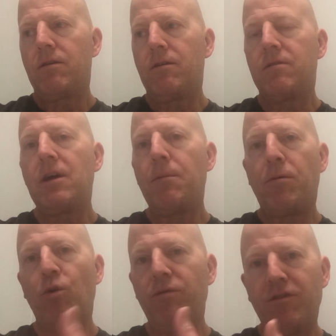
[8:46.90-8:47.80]

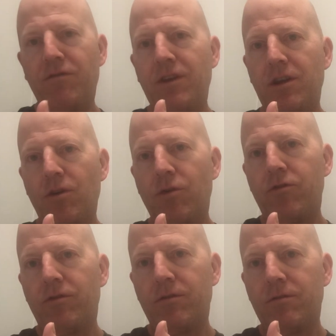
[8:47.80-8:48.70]
tempo of his
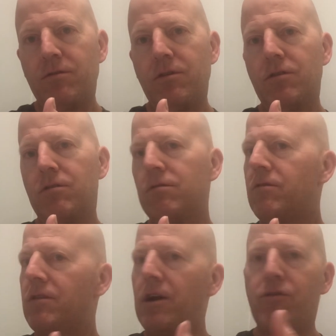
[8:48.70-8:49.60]
videos.
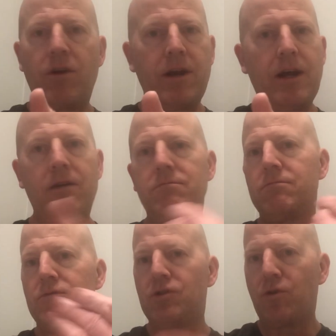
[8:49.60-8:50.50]
It's not drawn out,
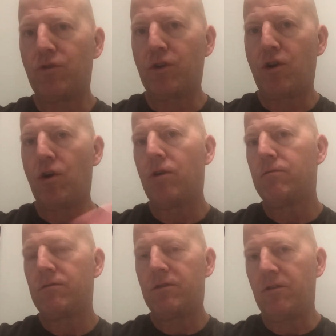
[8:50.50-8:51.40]
shows the
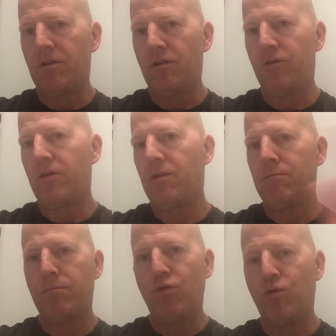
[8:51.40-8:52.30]
card, says a little
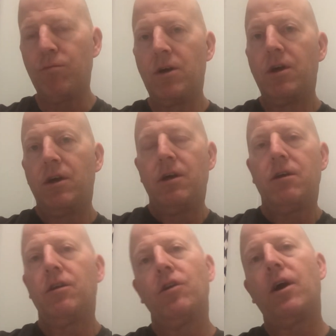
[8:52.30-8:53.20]
something, boom.
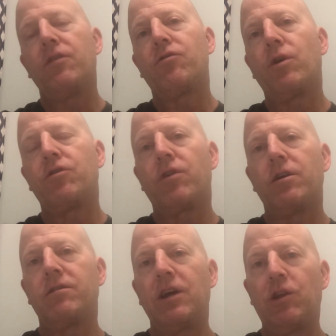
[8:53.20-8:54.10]
So I try
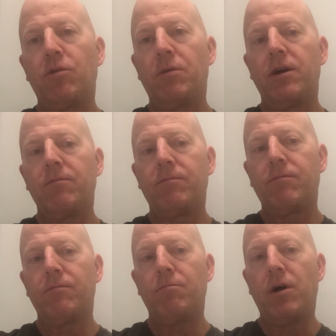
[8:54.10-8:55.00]
to tailor
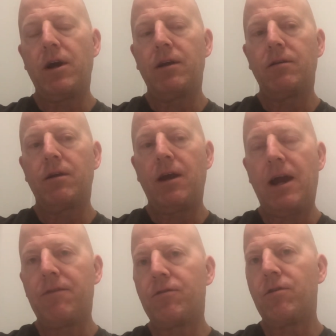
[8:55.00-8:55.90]
mine
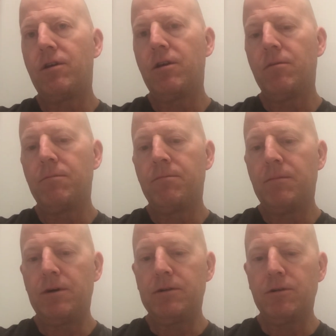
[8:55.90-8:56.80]
after him
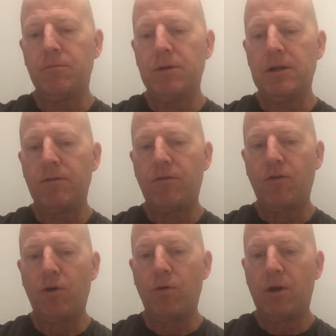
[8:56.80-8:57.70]
a little bit.
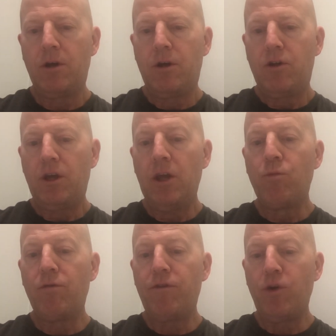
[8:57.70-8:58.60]
So in
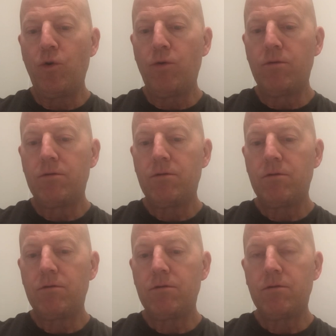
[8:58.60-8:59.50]
review,
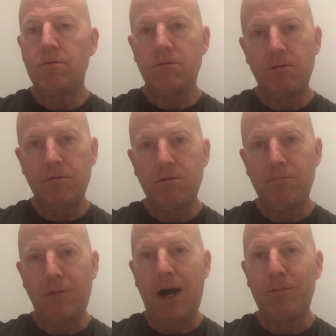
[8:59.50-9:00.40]

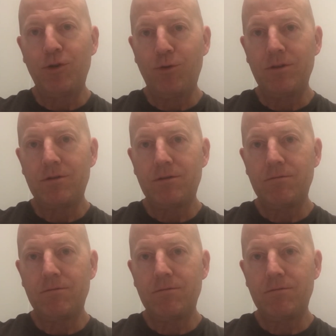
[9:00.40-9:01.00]
Bob Lewis